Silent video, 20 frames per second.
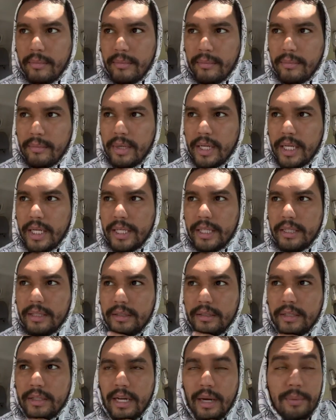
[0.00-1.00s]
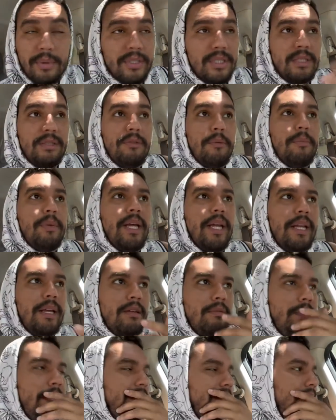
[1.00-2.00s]
But I wasn't even planning
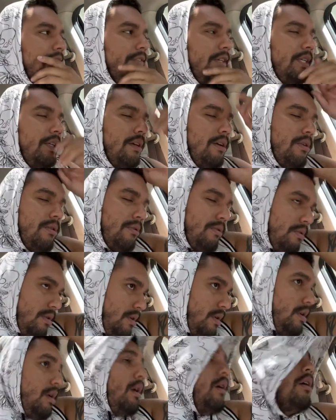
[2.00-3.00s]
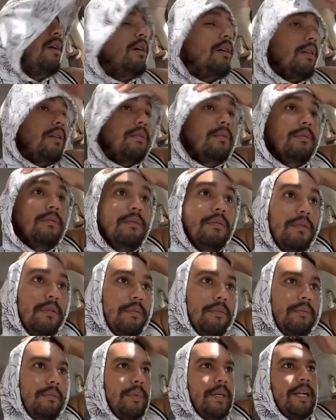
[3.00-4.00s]
on making a video.
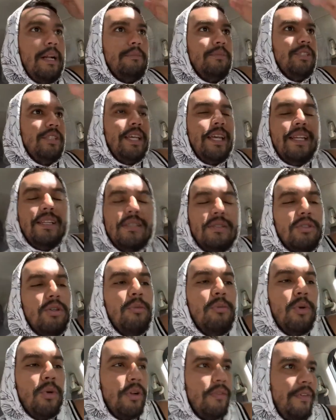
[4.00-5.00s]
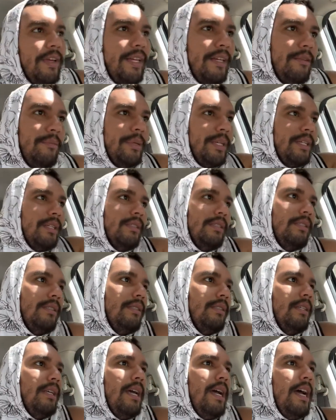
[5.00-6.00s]
But I'm just getting so motivated
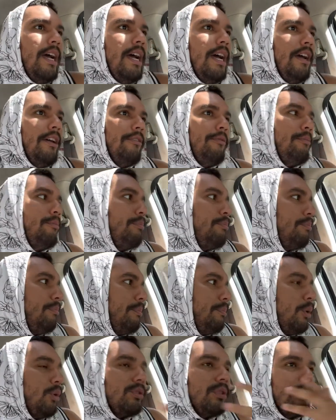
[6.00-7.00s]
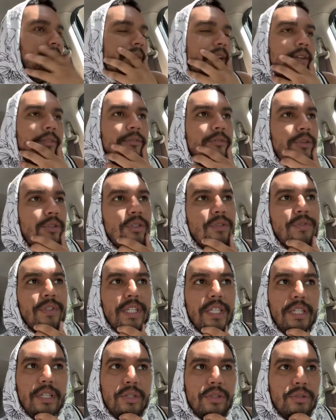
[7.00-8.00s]
because I've posted my first
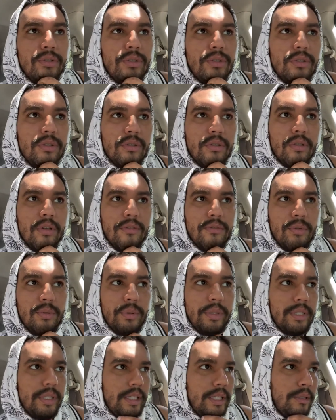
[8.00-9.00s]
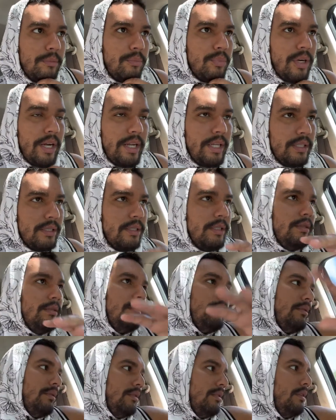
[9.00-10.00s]
videos of doing like pranks and
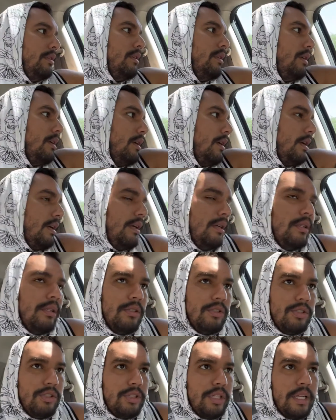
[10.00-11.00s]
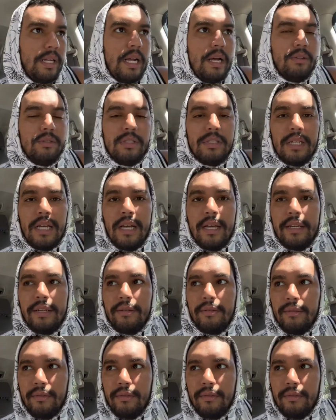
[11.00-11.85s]
shit outside